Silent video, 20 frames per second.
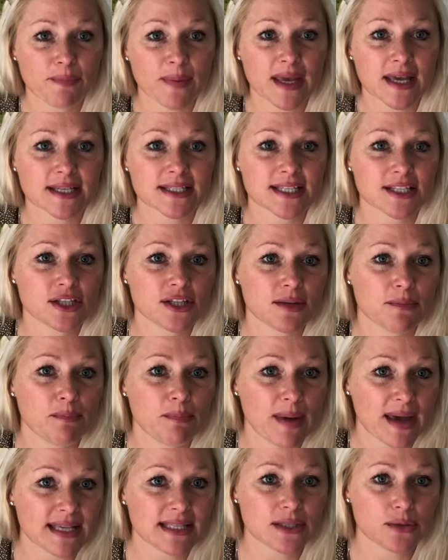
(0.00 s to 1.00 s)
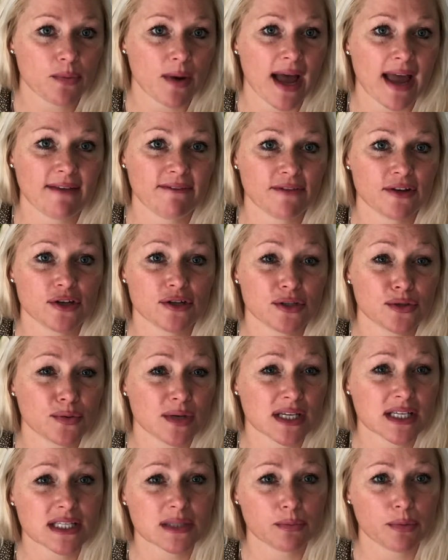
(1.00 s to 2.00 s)
because it's the best way for you to
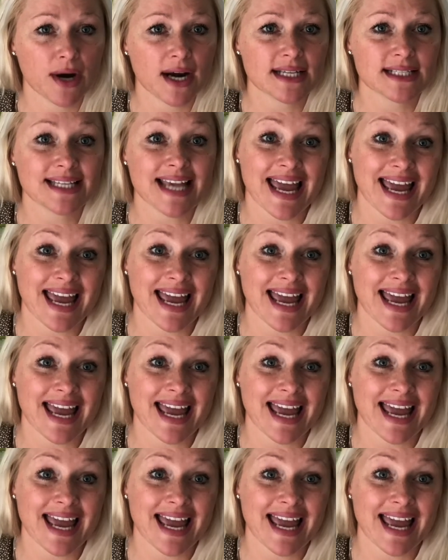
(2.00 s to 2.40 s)
express